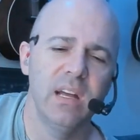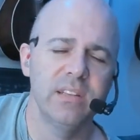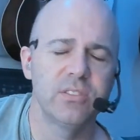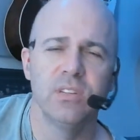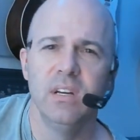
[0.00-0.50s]

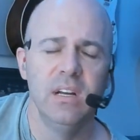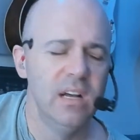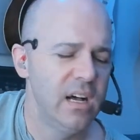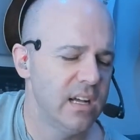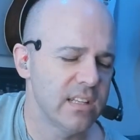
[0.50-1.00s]
There's
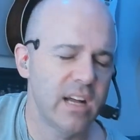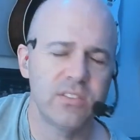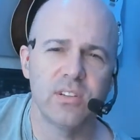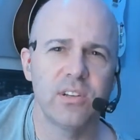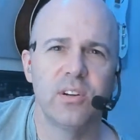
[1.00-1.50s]
a lot
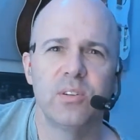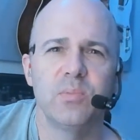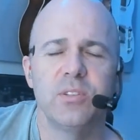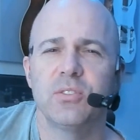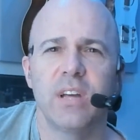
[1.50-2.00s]
to learn. We
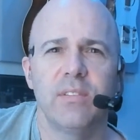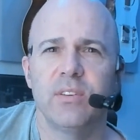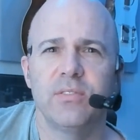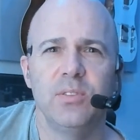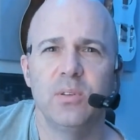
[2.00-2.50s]
just covered a
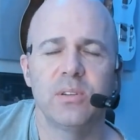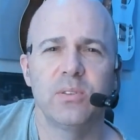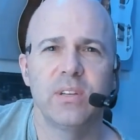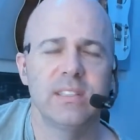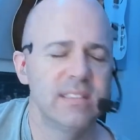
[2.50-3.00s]
few little
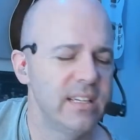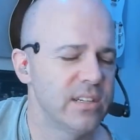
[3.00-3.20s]
things here.